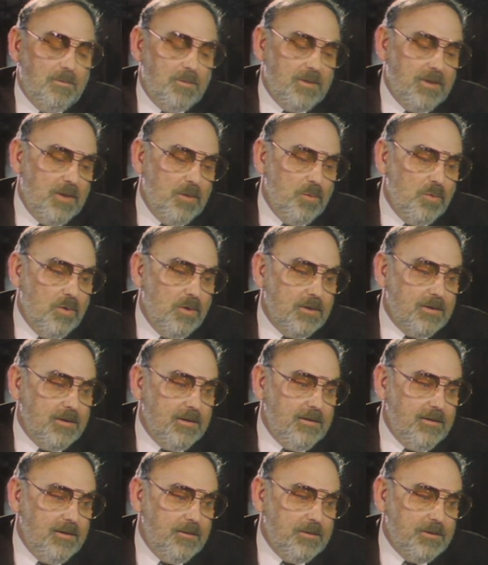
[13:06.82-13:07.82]
And when they walked
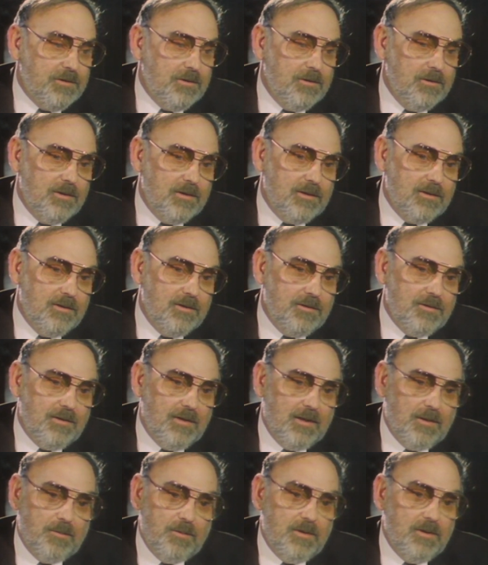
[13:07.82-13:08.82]
in, they must have looked at us
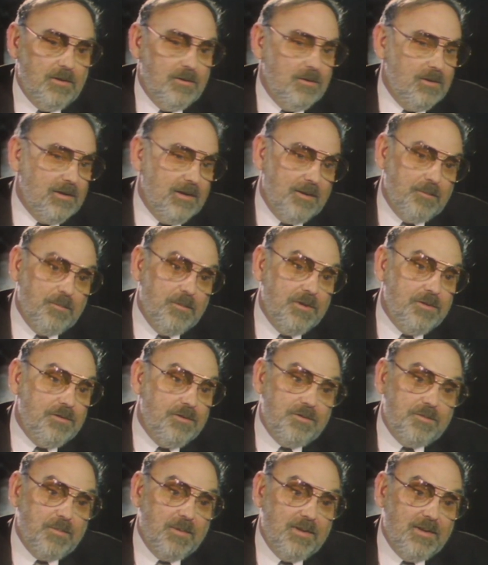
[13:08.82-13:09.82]
like we didn't look like
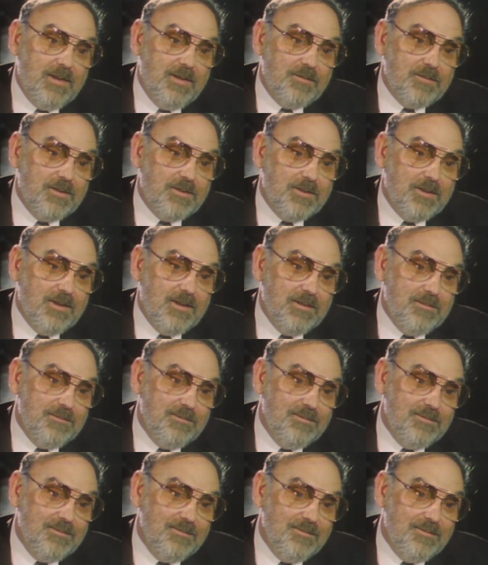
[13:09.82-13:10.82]
businessmen half the time.